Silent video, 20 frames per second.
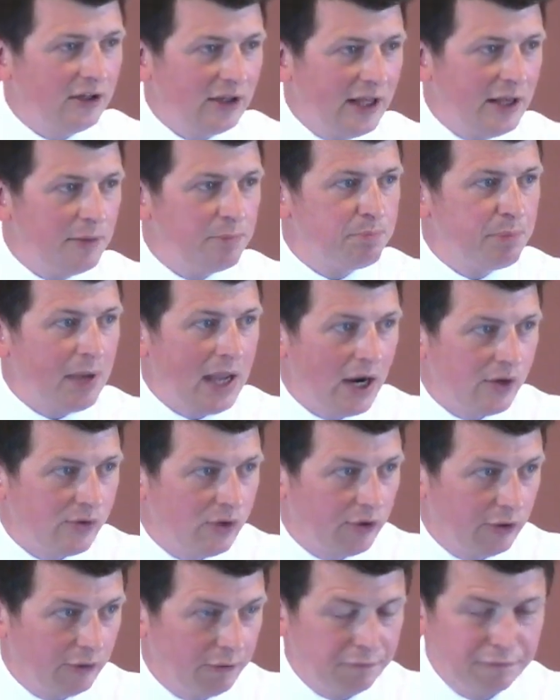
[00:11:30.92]

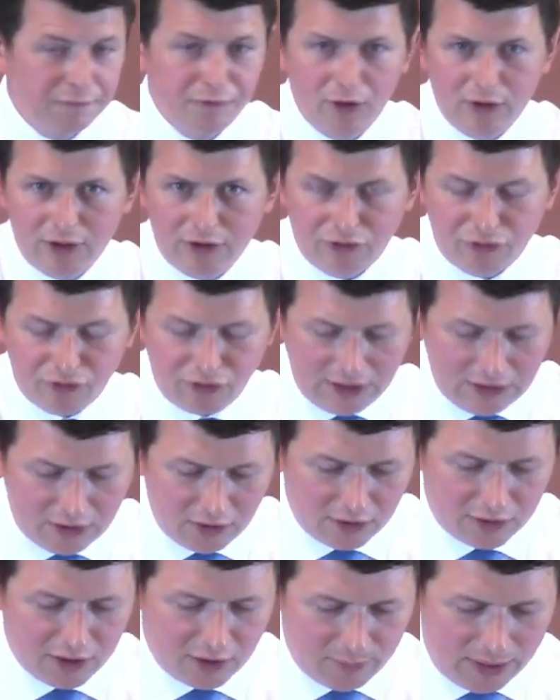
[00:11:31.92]
imperative, not a
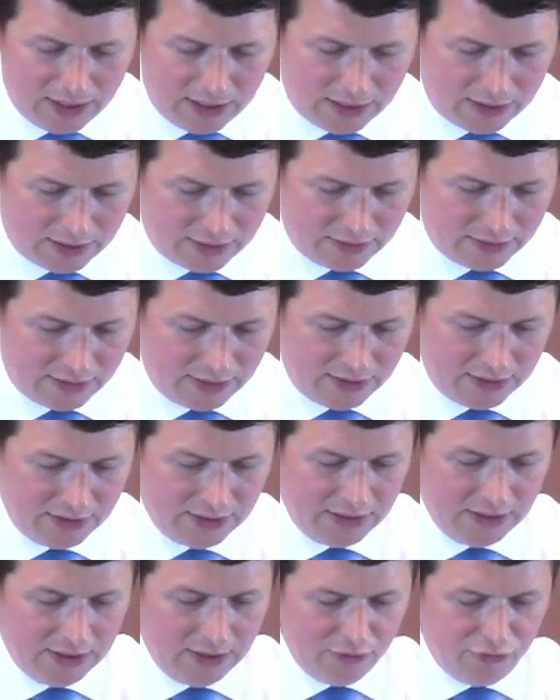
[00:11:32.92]
single command.
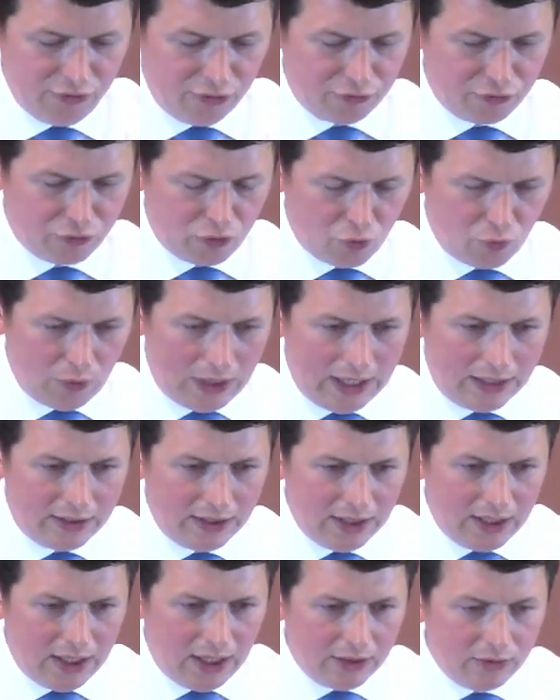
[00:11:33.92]
Just
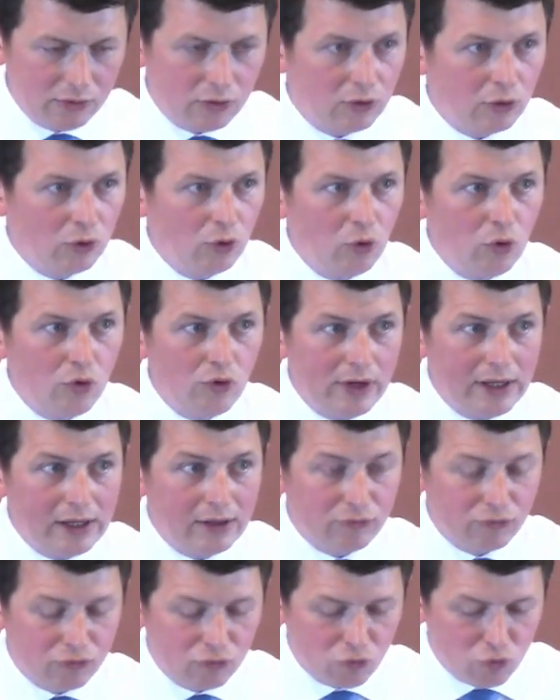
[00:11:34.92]
great and
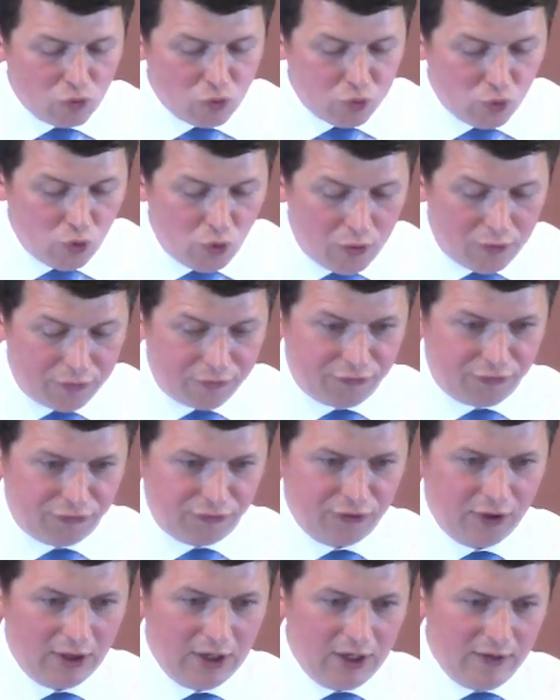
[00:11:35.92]
glorious
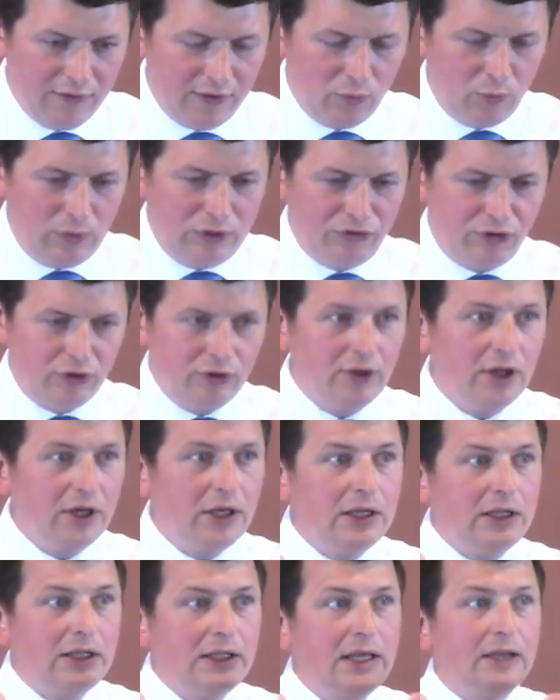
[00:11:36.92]
truths that we should
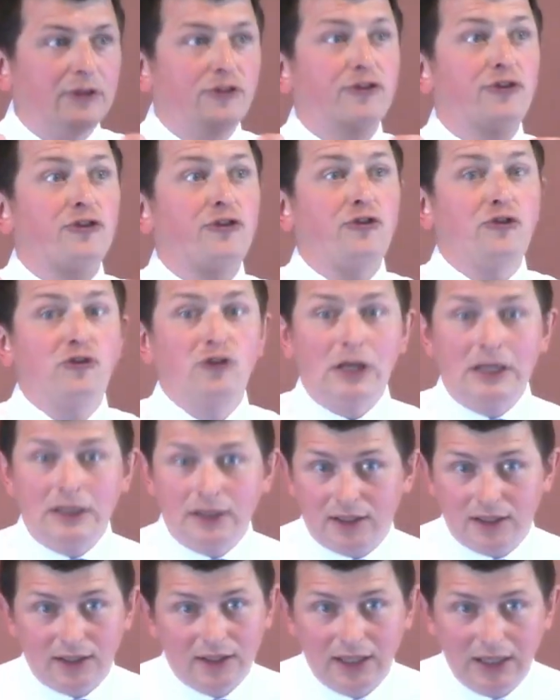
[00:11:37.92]
let
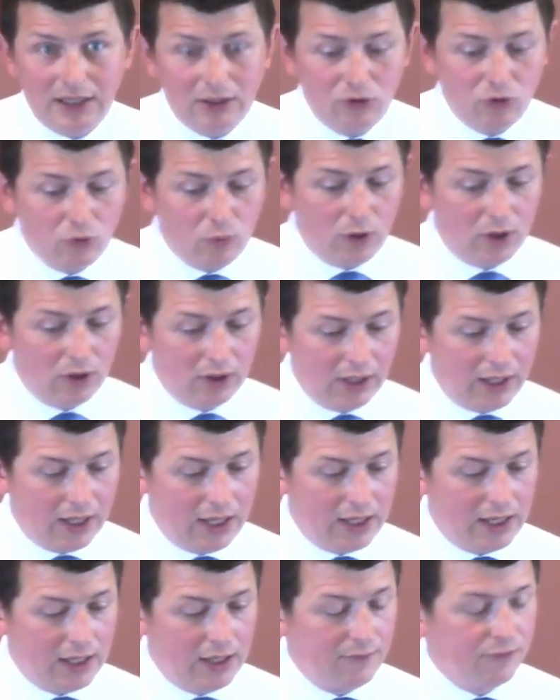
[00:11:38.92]
sink into our
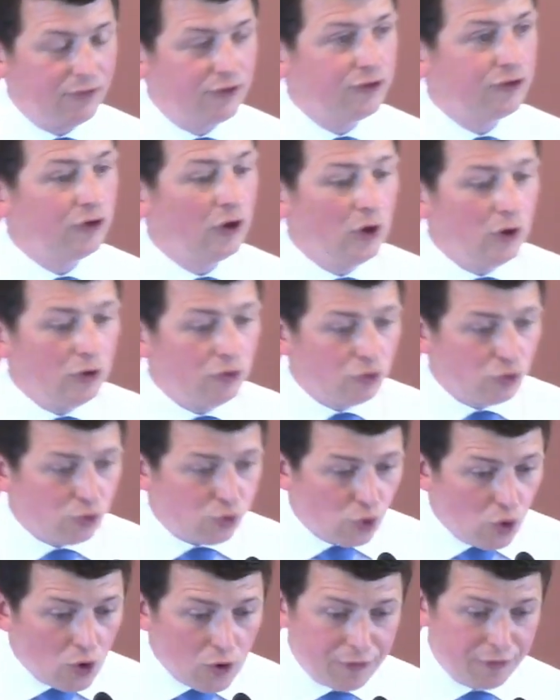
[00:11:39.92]
lives.
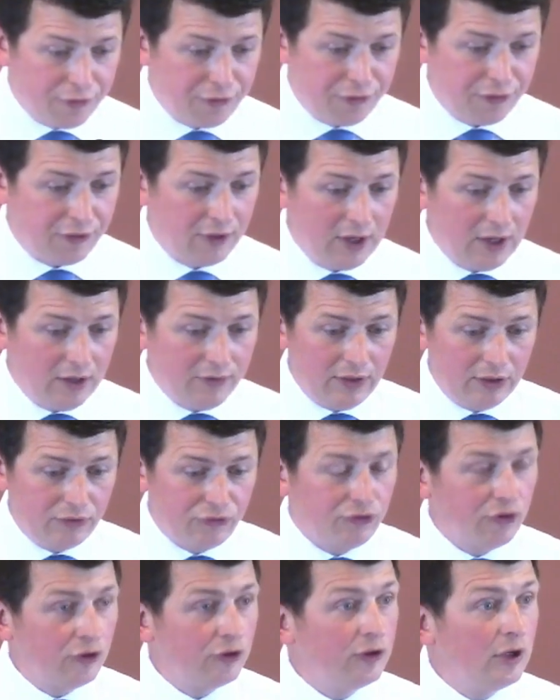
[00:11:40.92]
Truth that
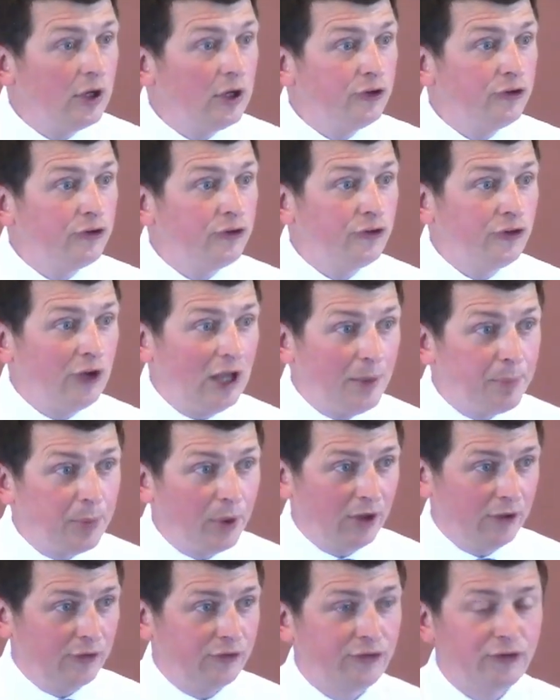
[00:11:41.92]
should shape
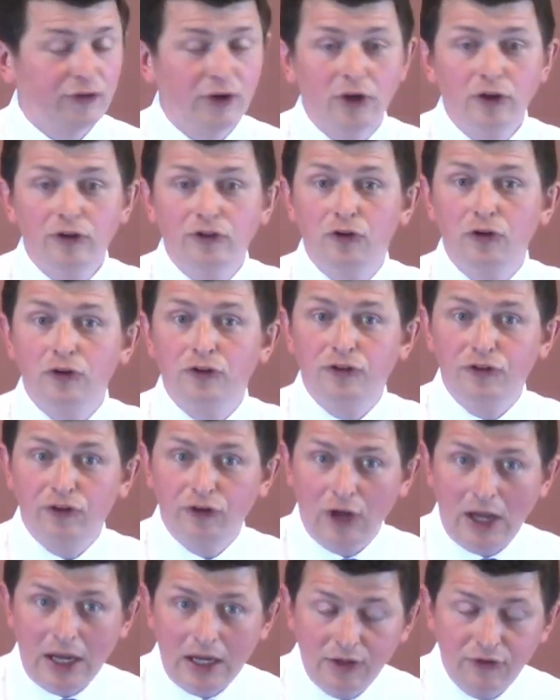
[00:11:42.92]
us, should
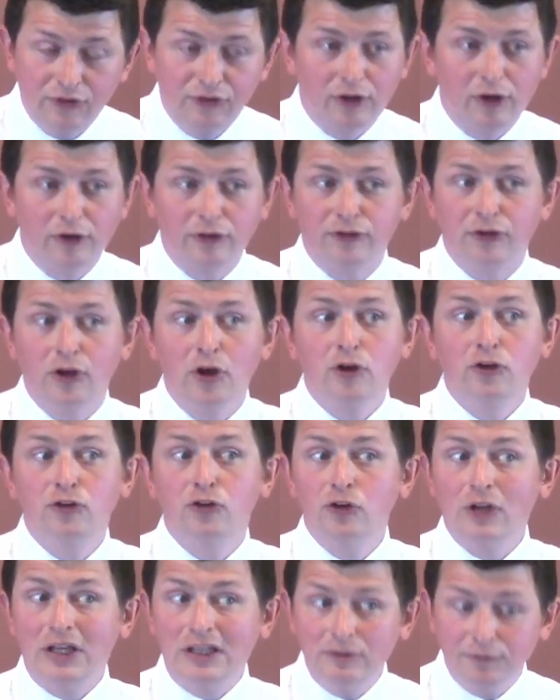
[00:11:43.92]
change us,
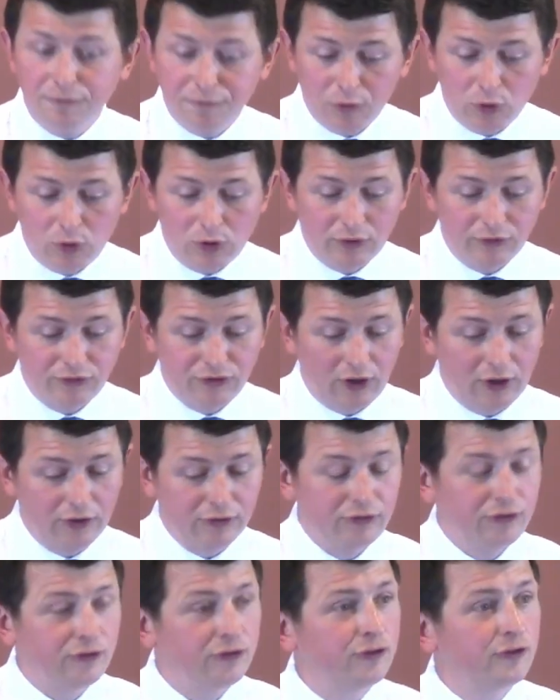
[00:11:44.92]
should influence
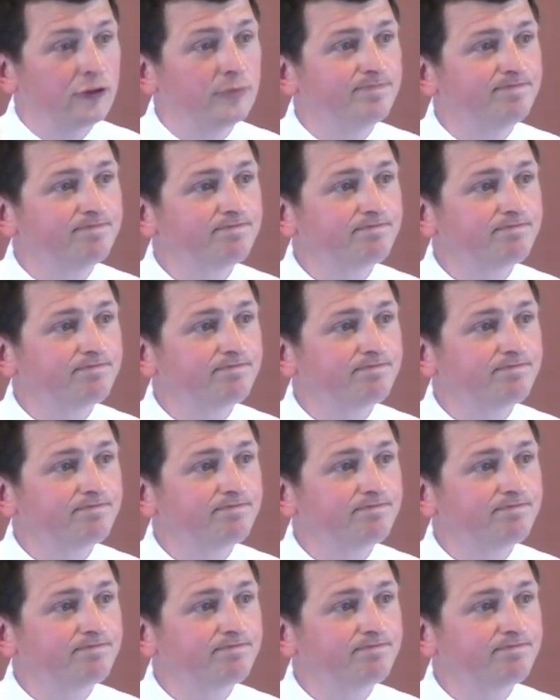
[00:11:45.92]
us.